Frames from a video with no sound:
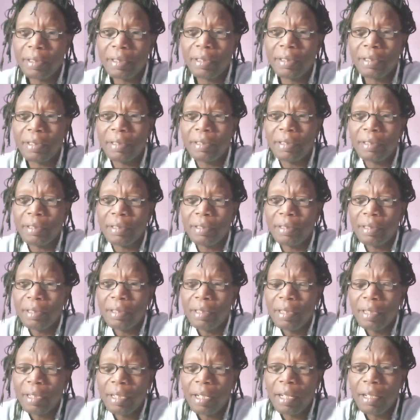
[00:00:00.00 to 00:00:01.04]
this?
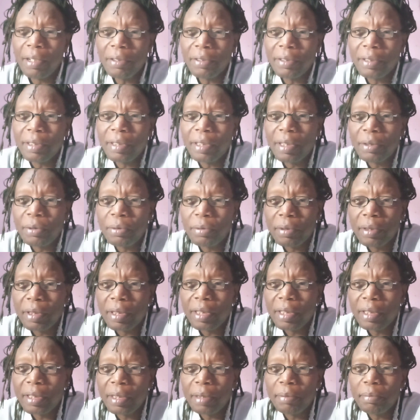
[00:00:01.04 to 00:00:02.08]
How is it that we
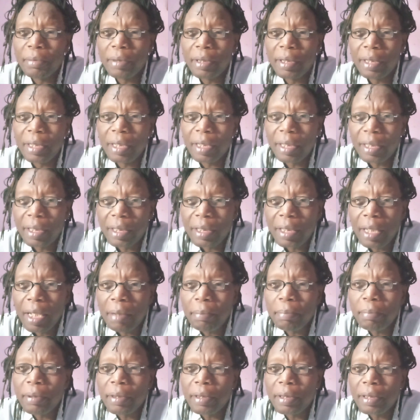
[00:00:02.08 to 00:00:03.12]
think something, then it
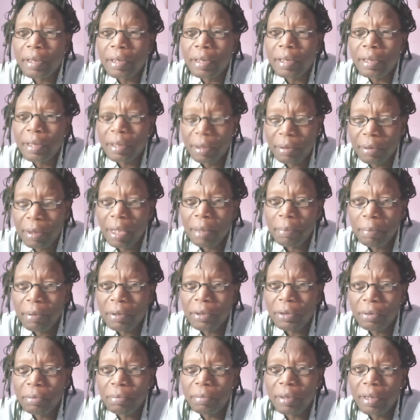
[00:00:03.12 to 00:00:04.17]
happens? It
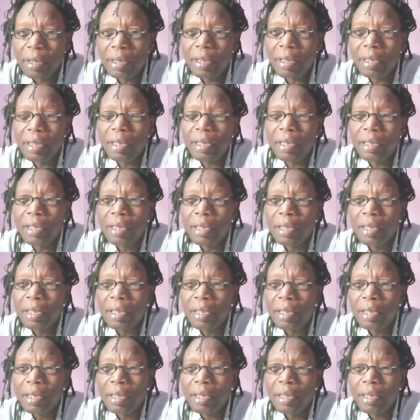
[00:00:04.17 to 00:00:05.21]
happens to be the thing.
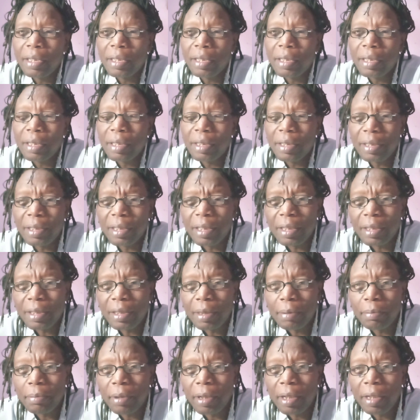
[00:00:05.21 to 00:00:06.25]
It's just
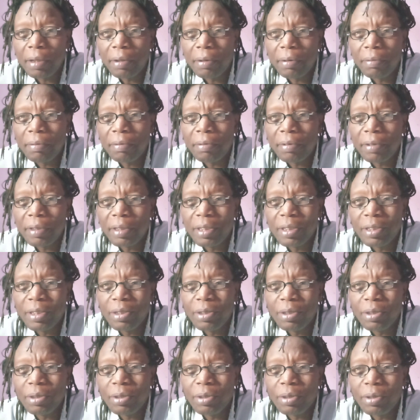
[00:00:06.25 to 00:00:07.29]
some kind of
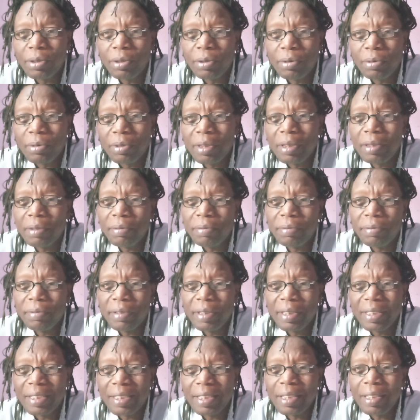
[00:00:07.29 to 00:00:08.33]
intuitive
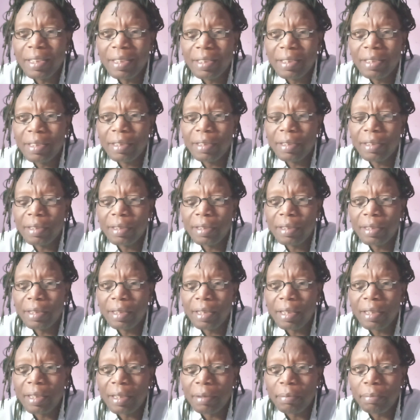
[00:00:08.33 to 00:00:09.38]
intelligence
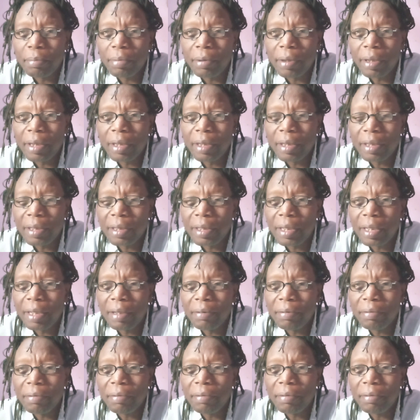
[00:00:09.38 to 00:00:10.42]
that the brain
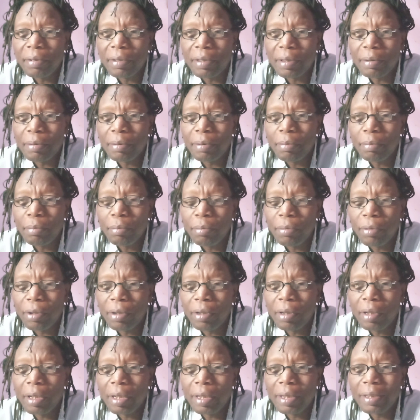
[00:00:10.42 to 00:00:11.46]
itself,
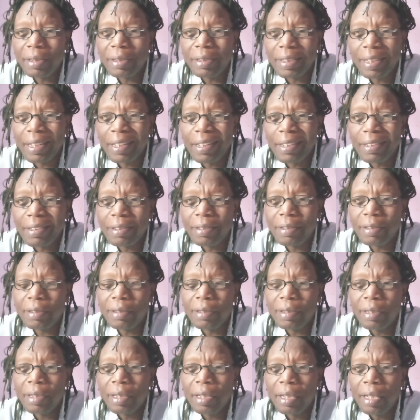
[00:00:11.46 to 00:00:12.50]
more
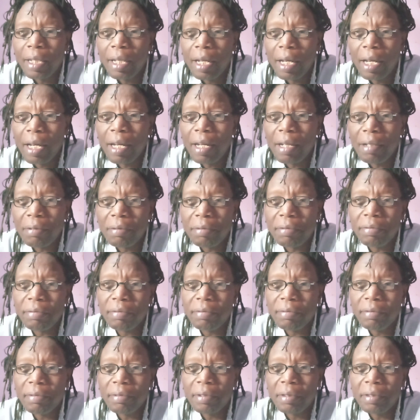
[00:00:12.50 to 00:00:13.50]
cells have,